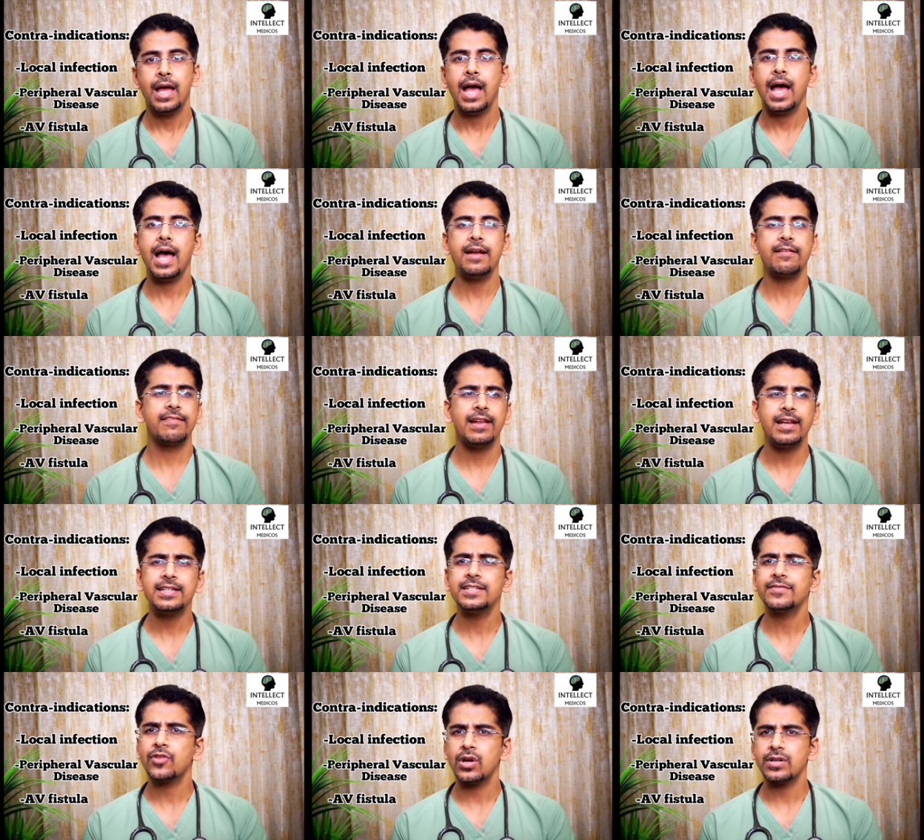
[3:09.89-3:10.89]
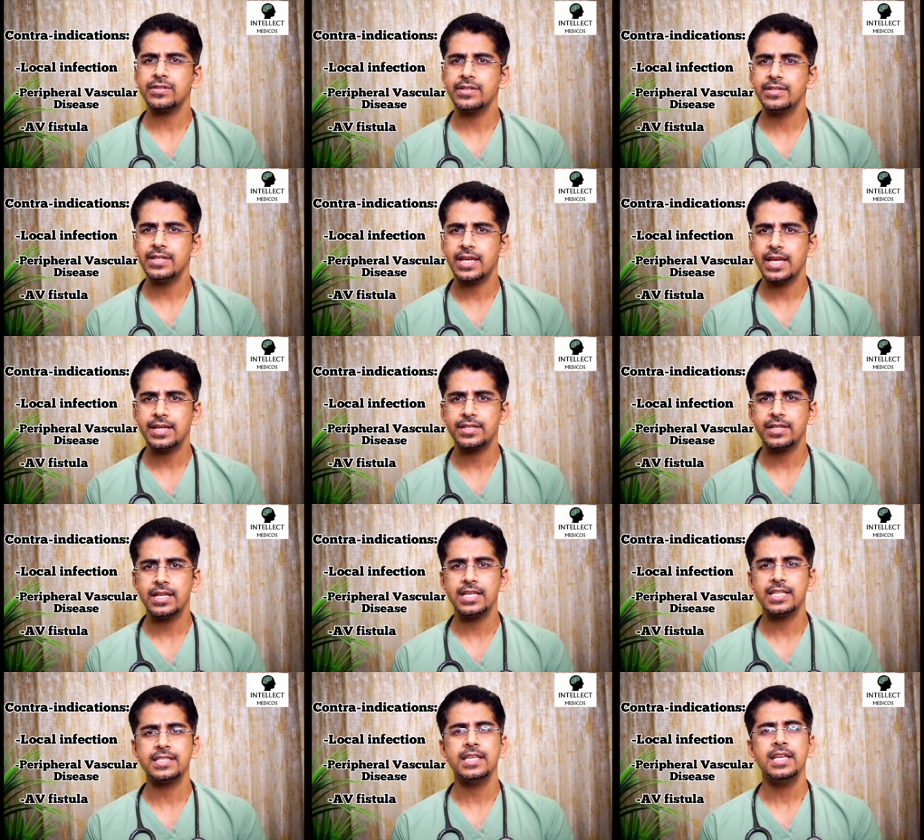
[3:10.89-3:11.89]
And relative contraindication
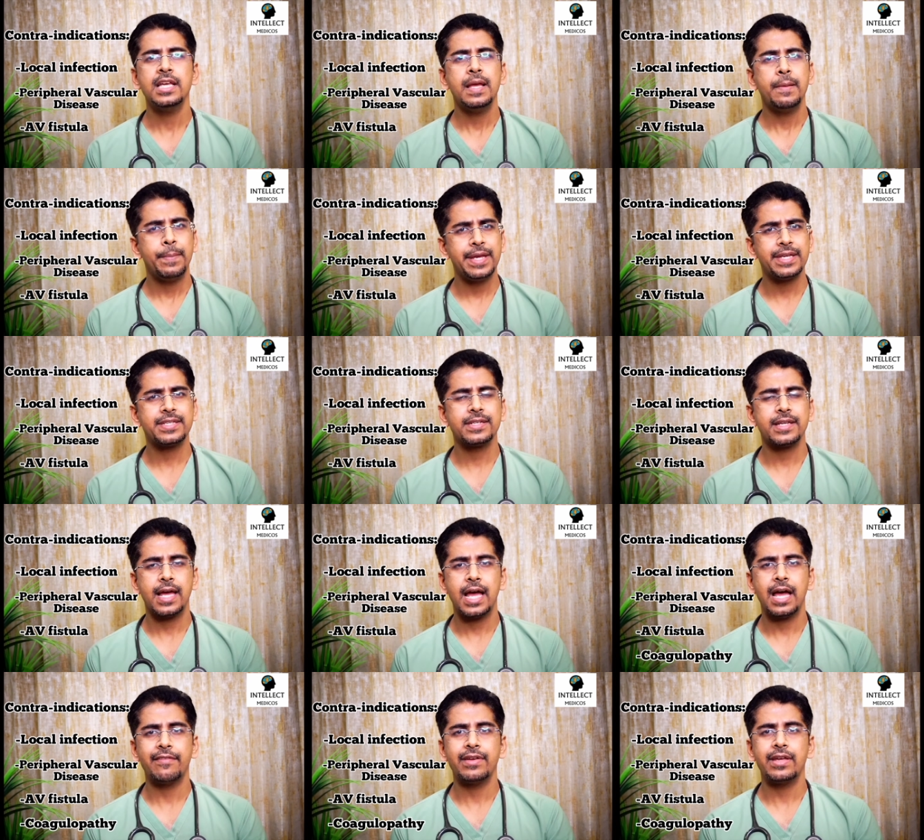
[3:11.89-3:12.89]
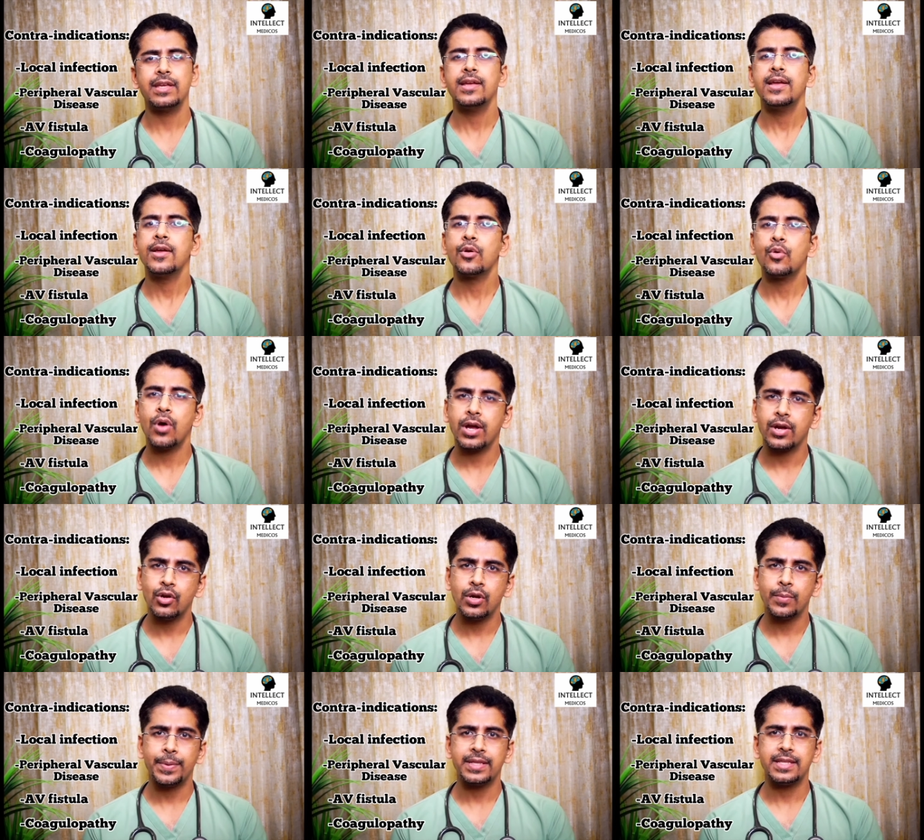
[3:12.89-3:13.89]
is patient having
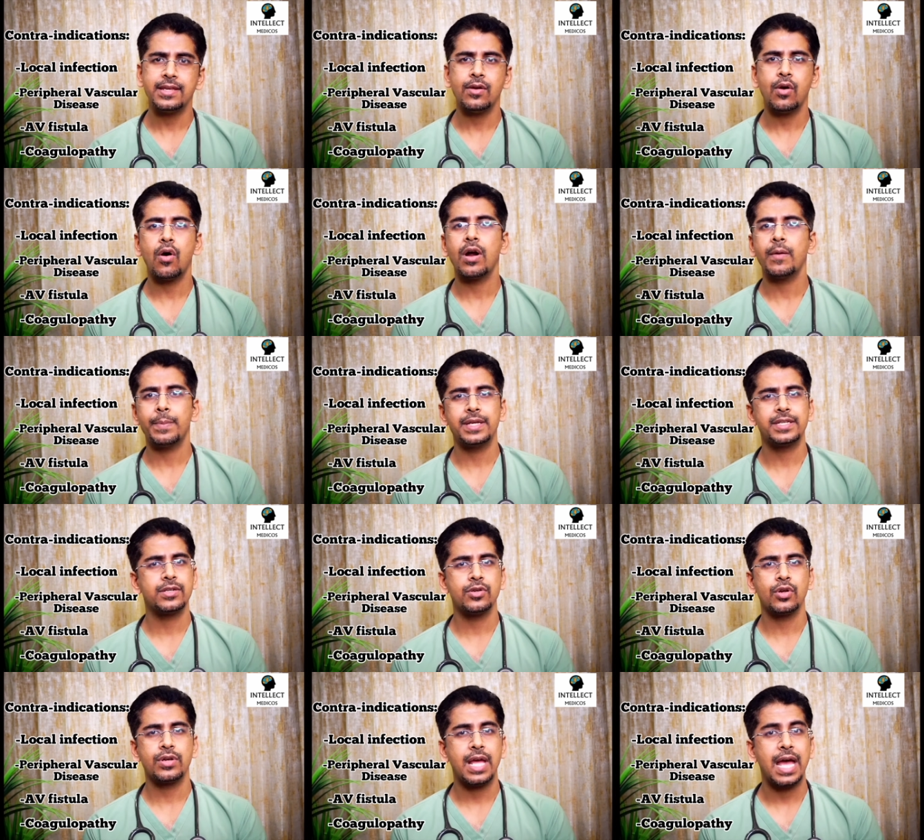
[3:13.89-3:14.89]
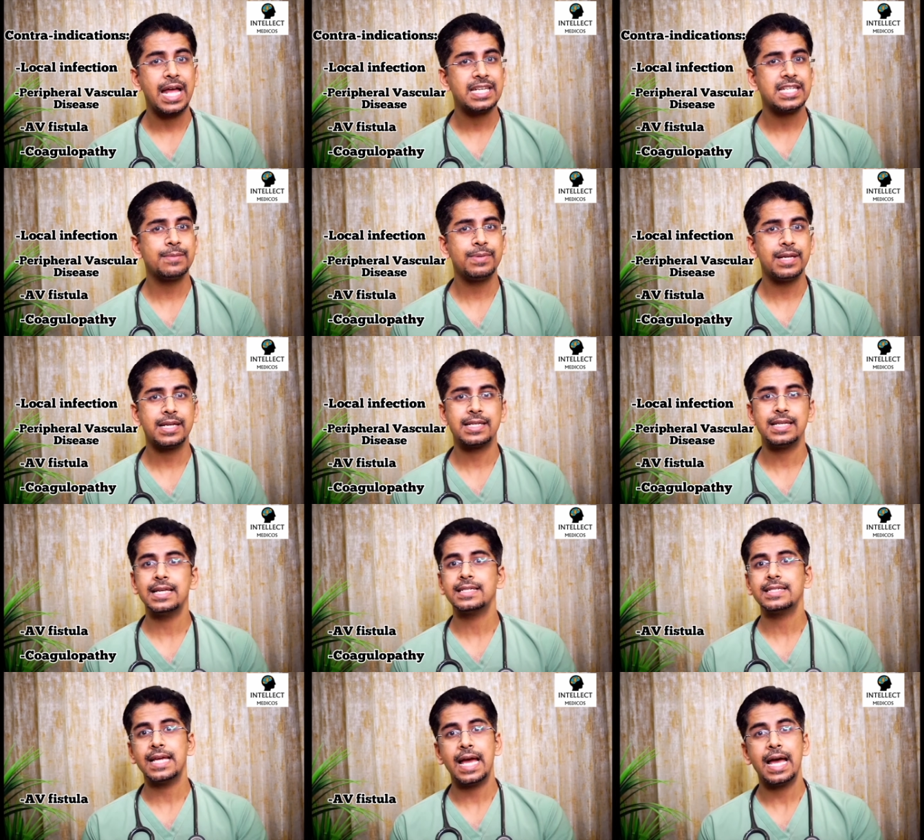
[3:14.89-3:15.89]
coagulopathy or patient on
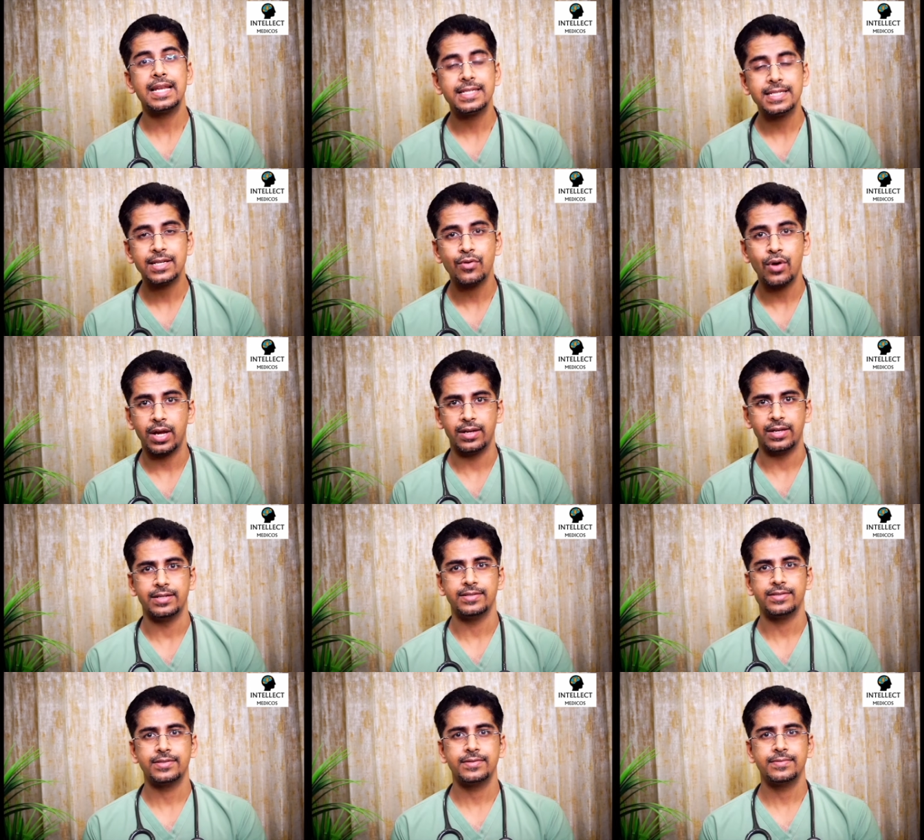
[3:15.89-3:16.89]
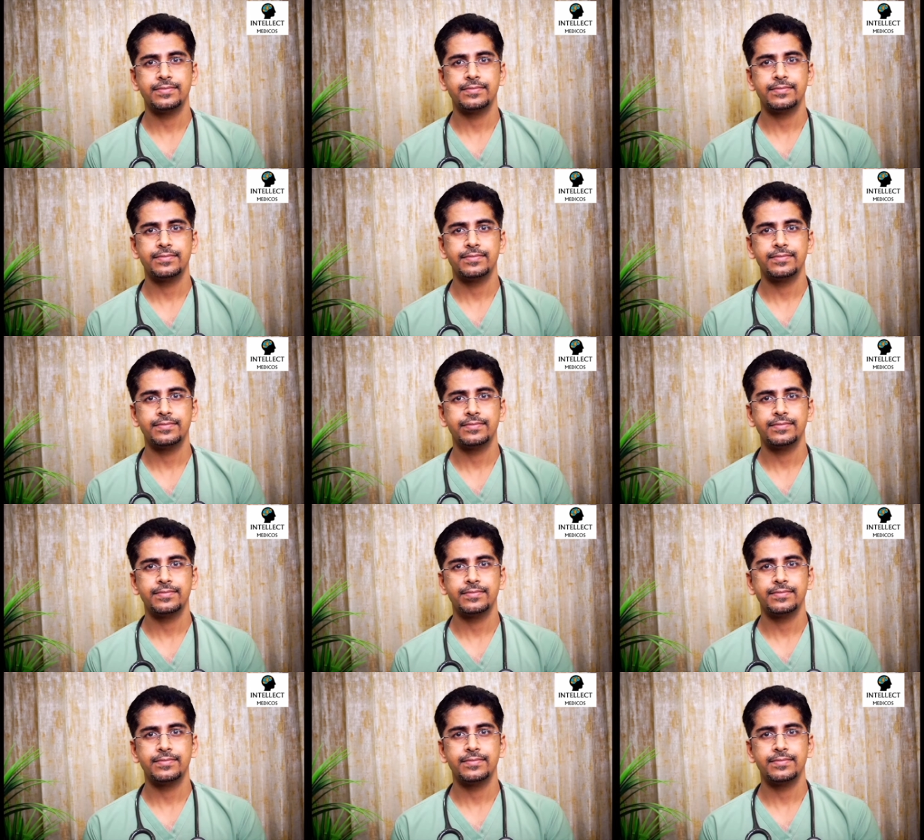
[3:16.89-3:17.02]
antiplatelet anticoagulants,